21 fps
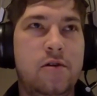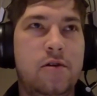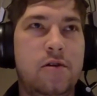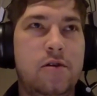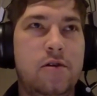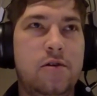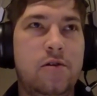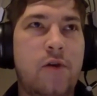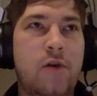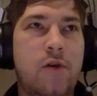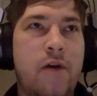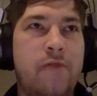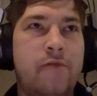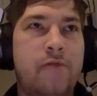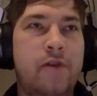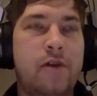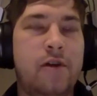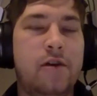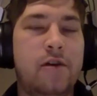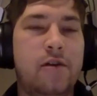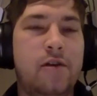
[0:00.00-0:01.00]
you have
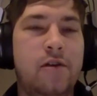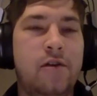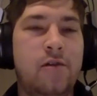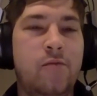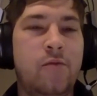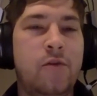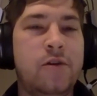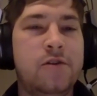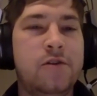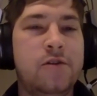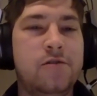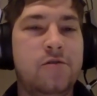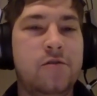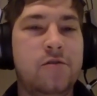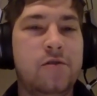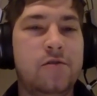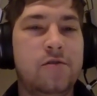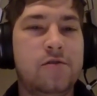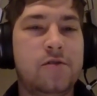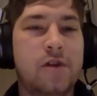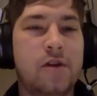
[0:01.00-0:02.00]
like the one
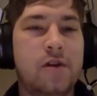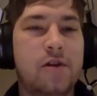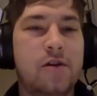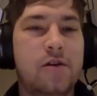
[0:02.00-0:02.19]
student who's like